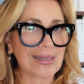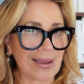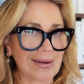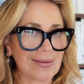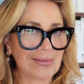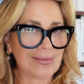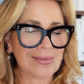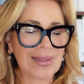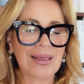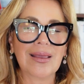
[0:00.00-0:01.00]
there.
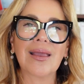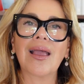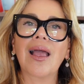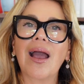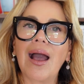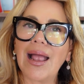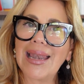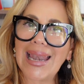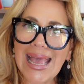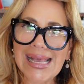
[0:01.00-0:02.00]

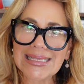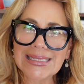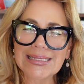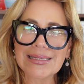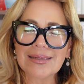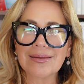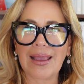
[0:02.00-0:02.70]
Unless,